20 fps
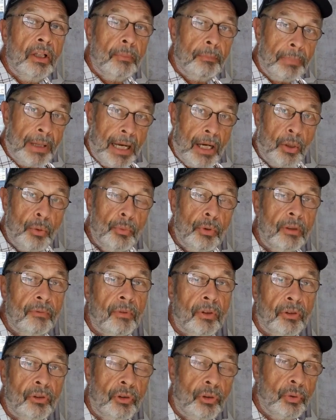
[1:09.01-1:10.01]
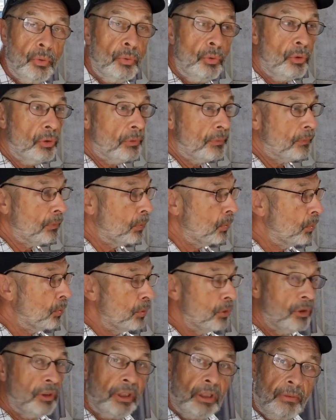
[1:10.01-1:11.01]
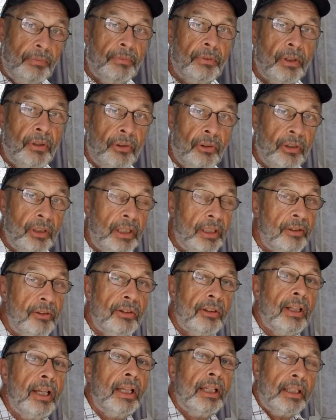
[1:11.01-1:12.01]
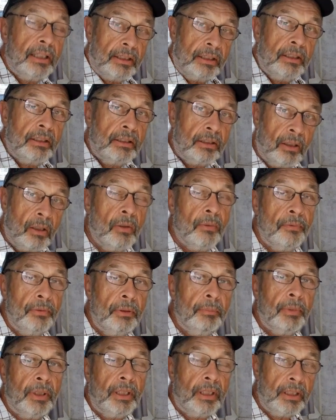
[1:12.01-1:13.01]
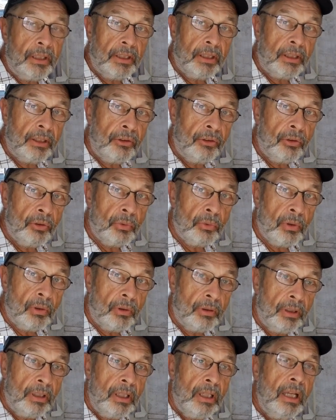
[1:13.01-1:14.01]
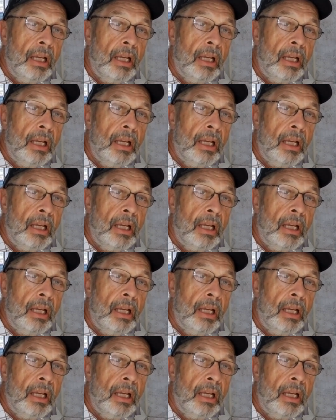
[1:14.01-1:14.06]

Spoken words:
power was used for different things like the coffee maker and so on.